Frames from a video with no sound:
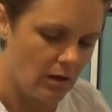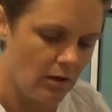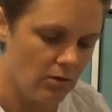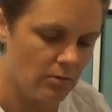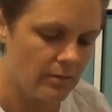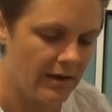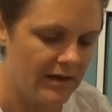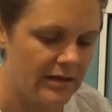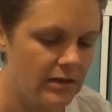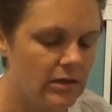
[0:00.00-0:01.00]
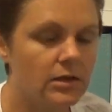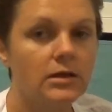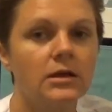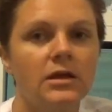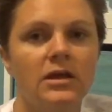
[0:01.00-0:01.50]
All righty,
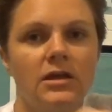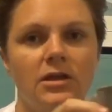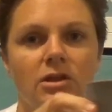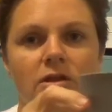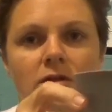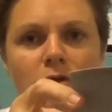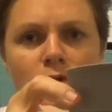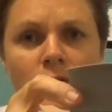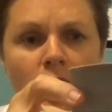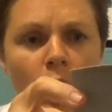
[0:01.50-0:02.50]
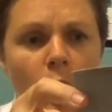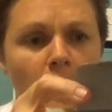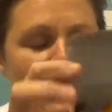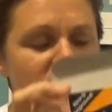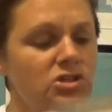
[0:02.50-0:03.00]
Whole
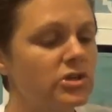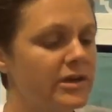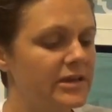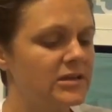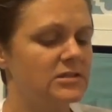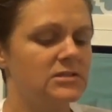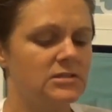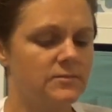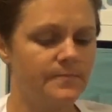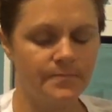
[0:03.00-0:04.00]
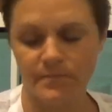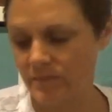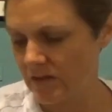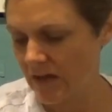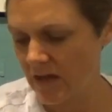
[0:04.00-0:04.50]
box of crayons.
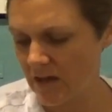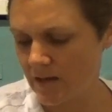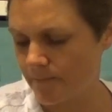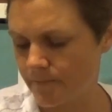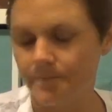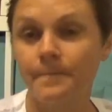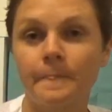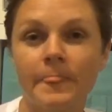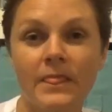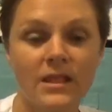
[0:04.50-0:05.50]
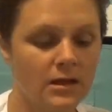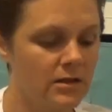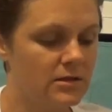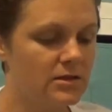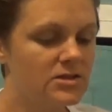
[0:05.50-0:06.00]
Yay.
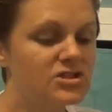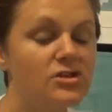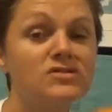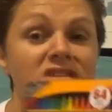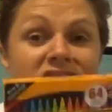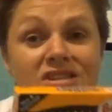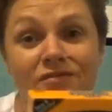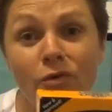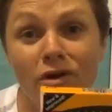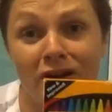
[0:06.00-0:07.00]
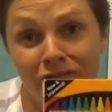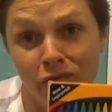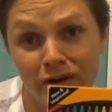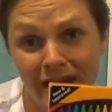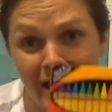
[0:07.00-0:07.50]
So 64, not
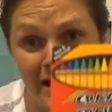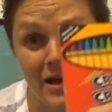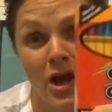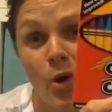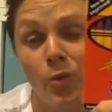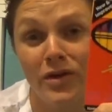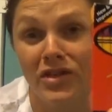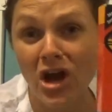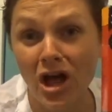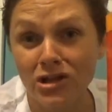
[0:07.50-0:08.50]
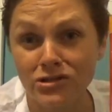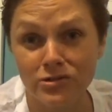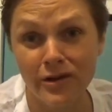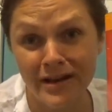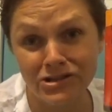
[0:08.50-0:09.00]
48, with a color
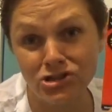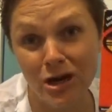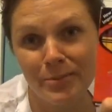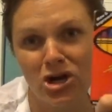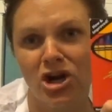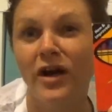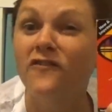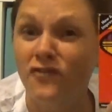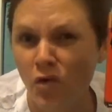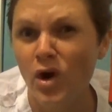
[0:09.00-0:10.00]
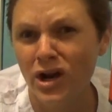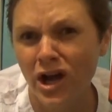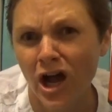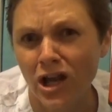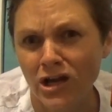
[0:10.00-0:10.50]
crayon sharpener for a
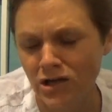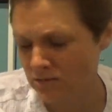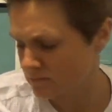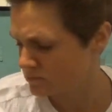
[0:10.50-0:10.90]
dollar.